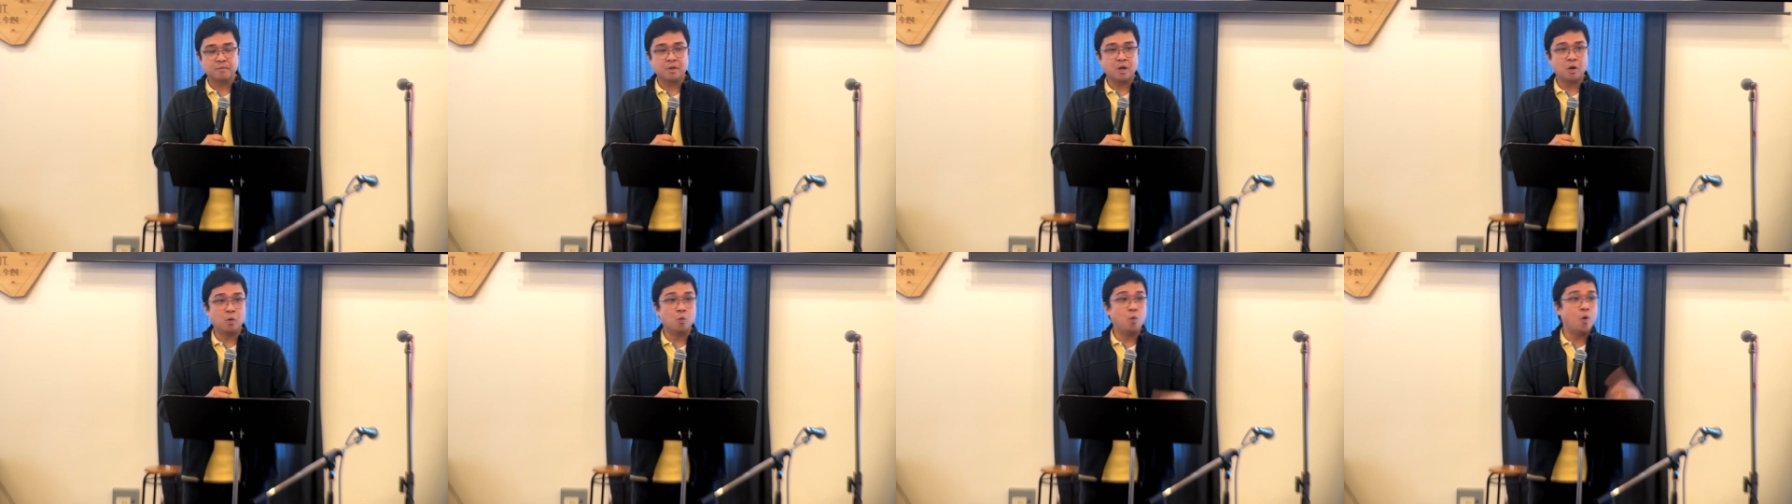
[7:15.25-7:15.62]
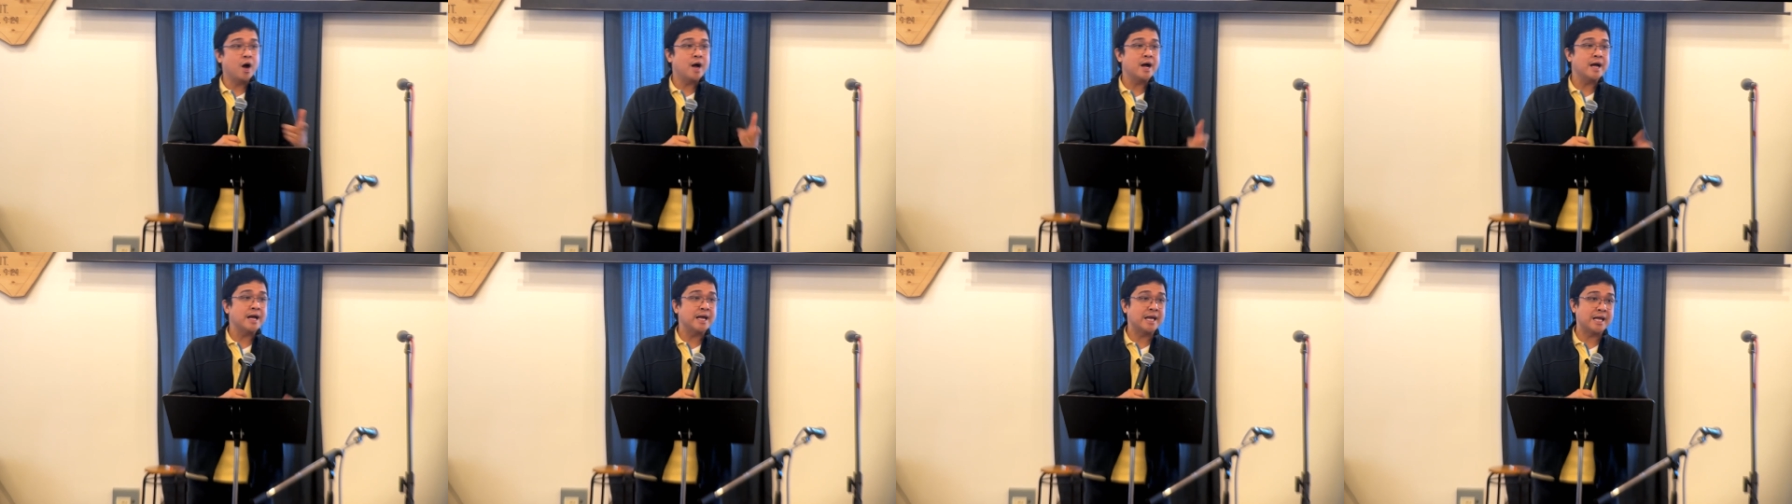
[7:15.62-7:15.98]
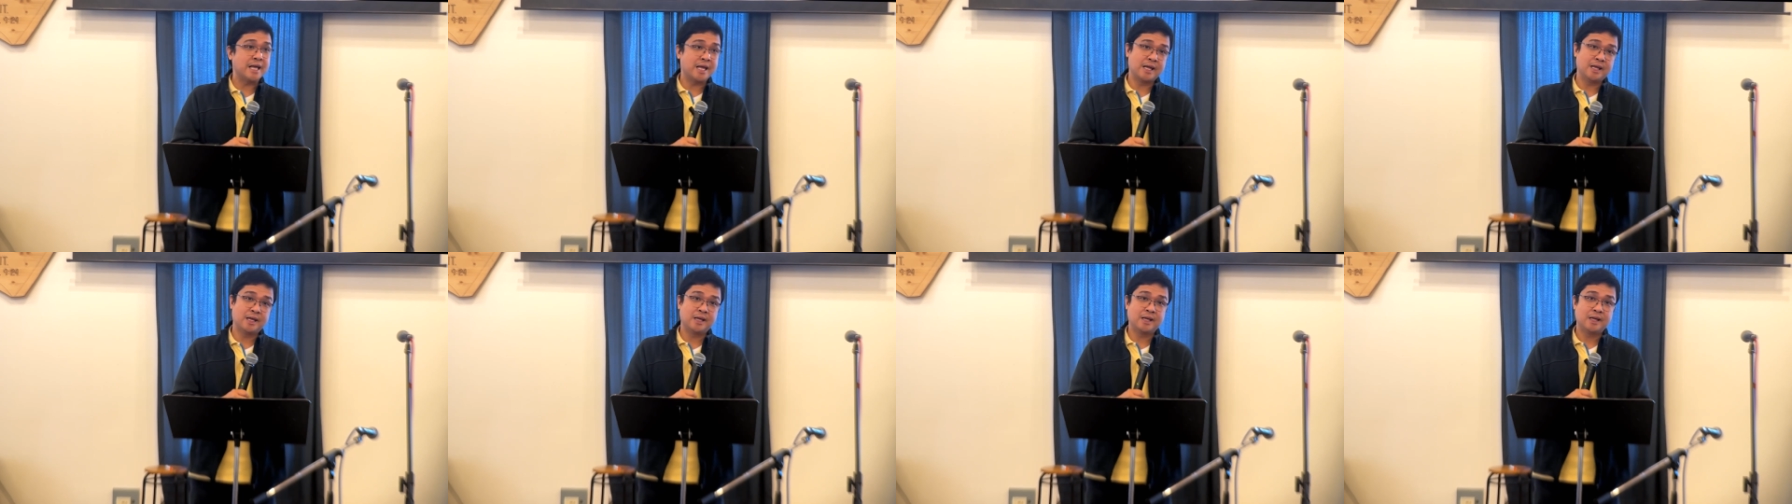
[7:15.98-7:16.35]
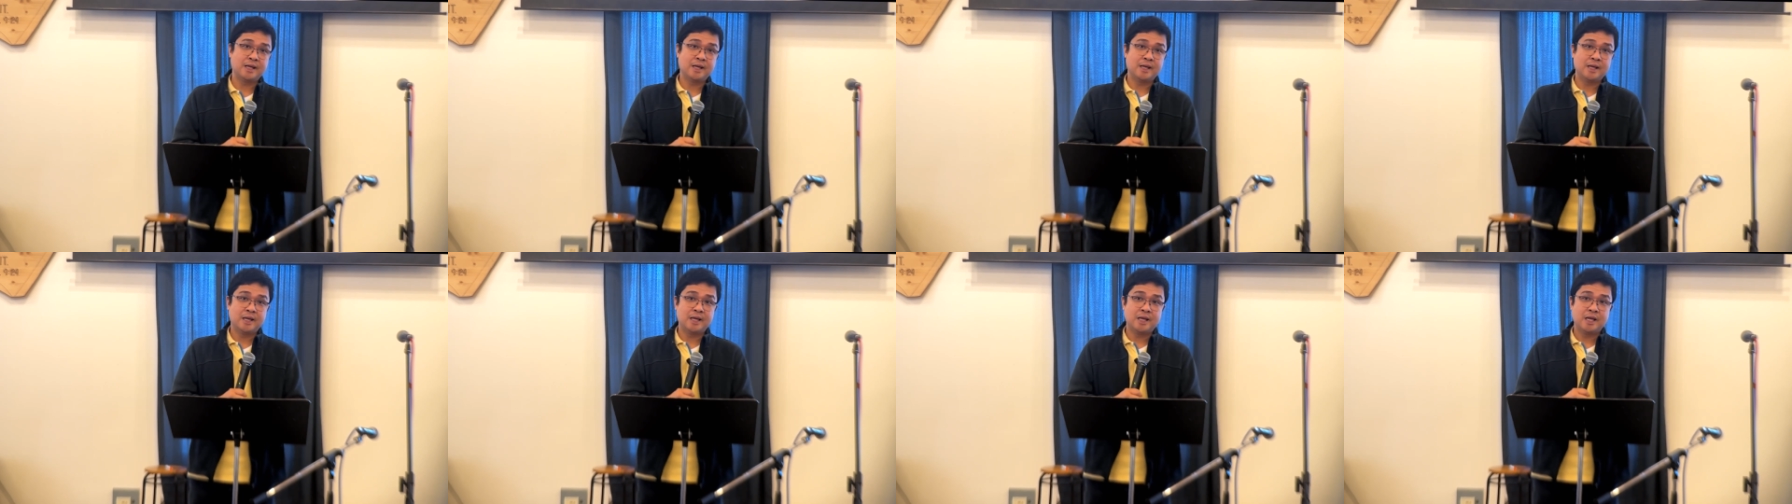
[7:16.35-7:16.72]
Why?
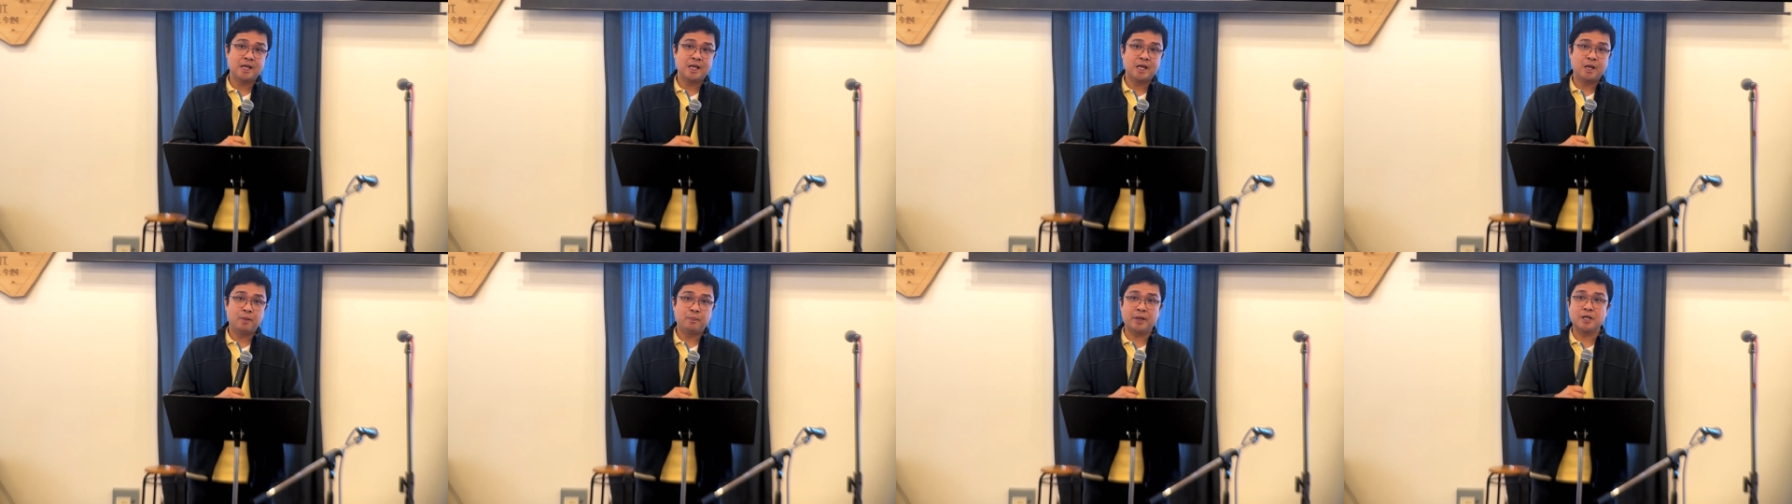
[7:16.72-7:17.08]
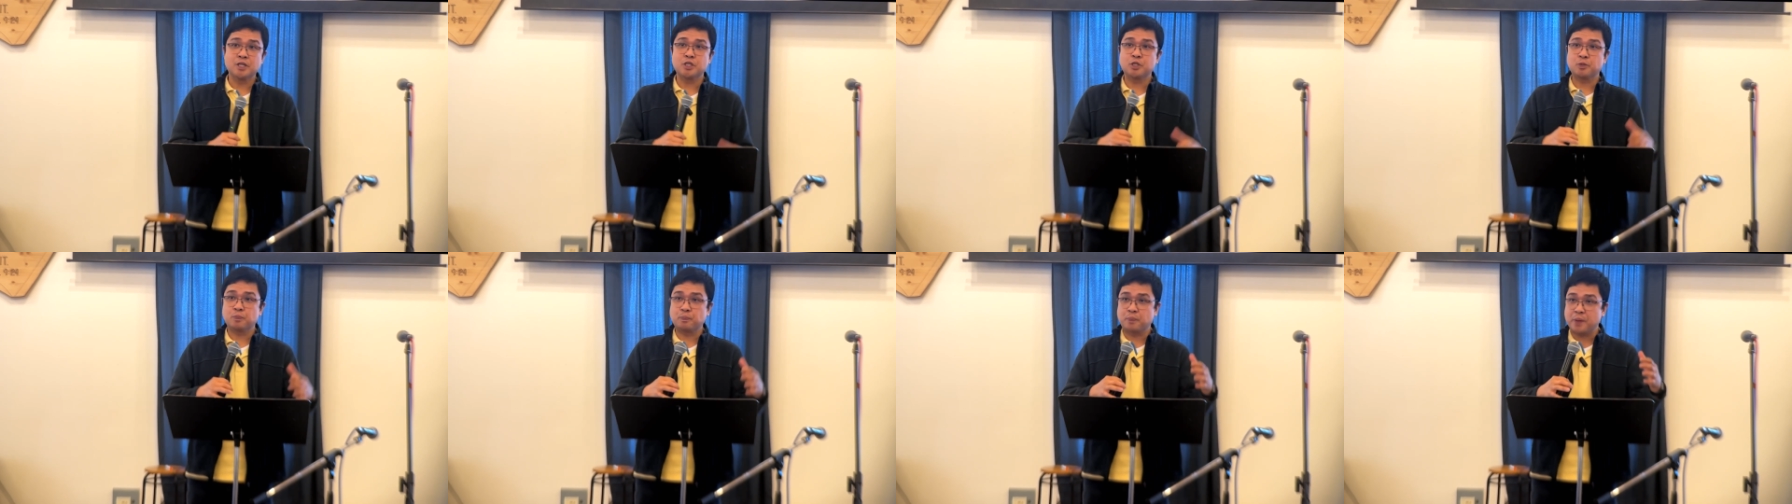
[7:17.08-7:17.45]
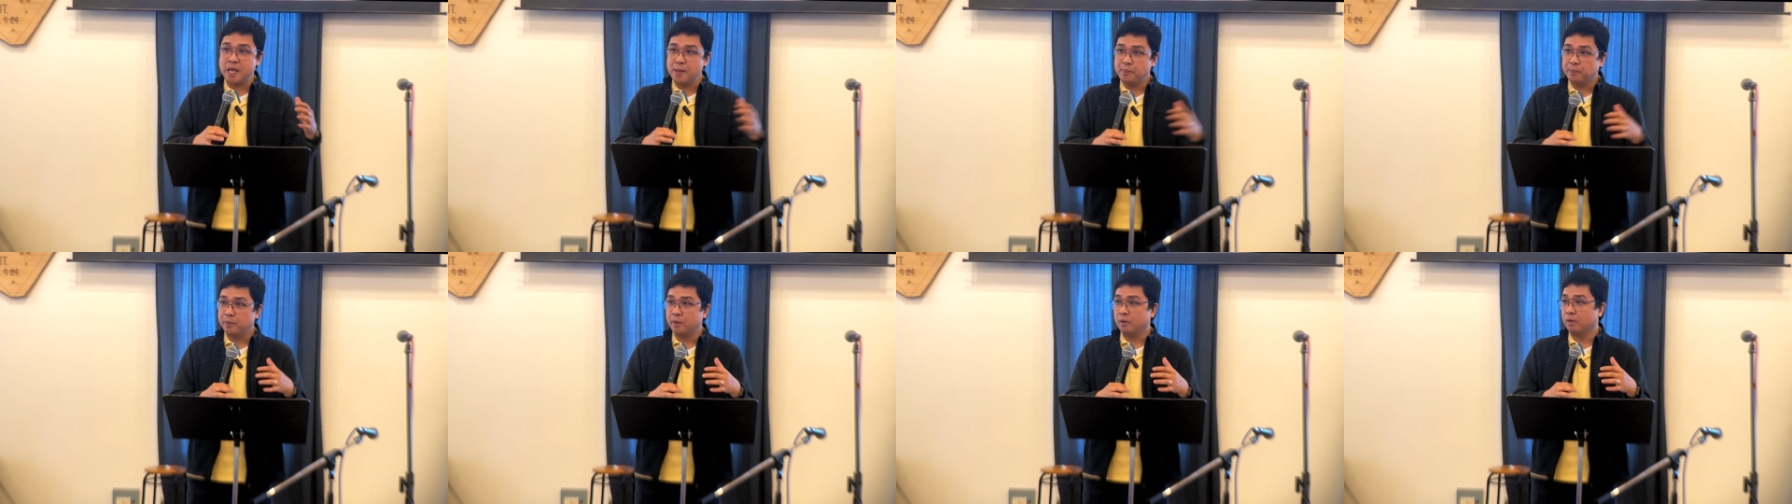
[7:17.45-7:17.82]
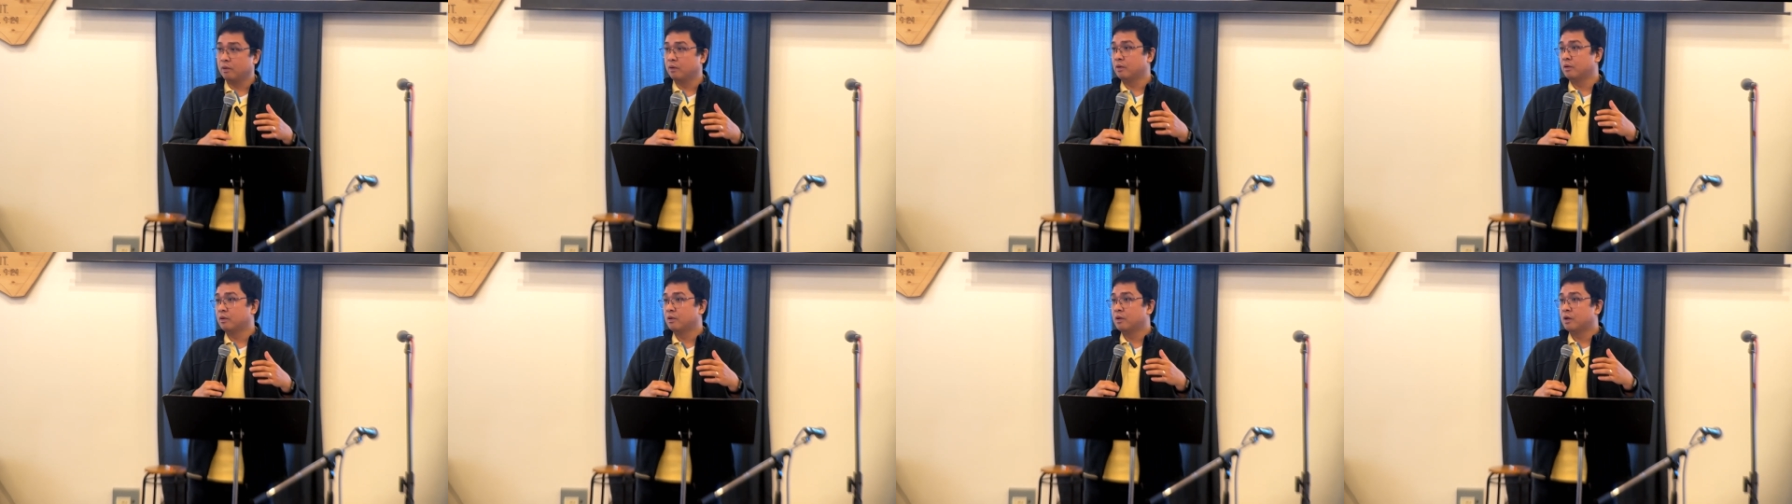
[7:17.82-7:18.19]
Because
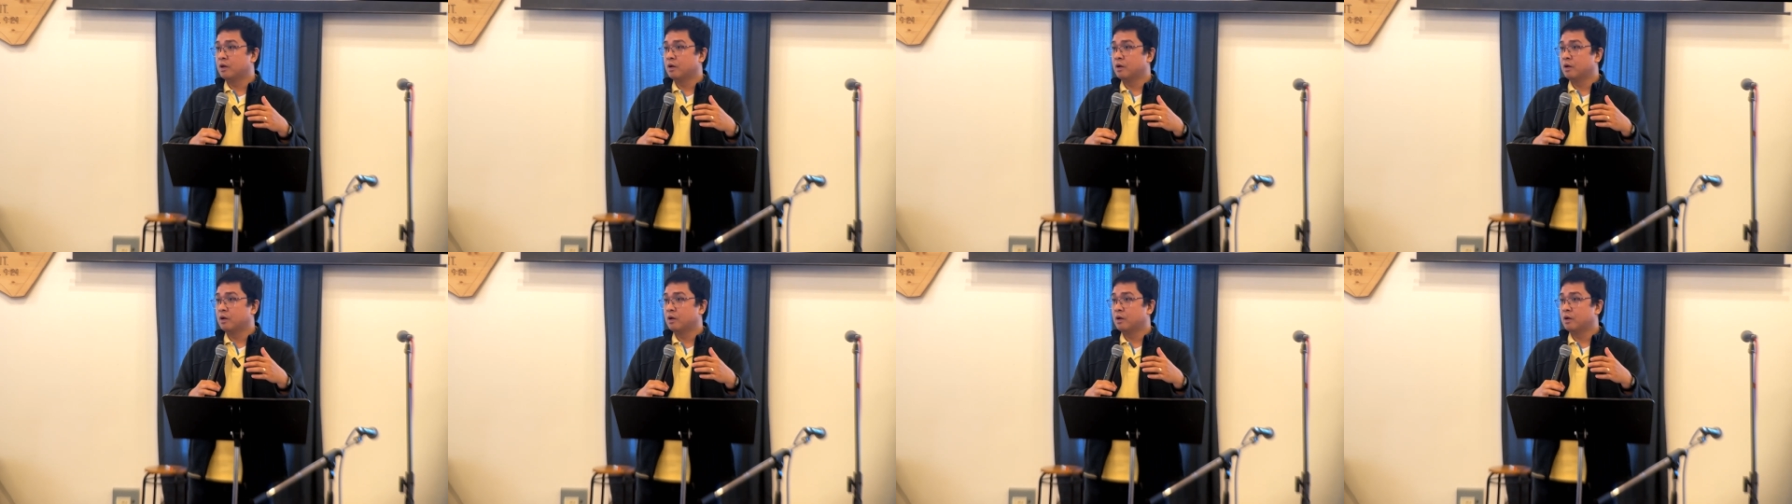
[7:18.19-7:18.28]
people,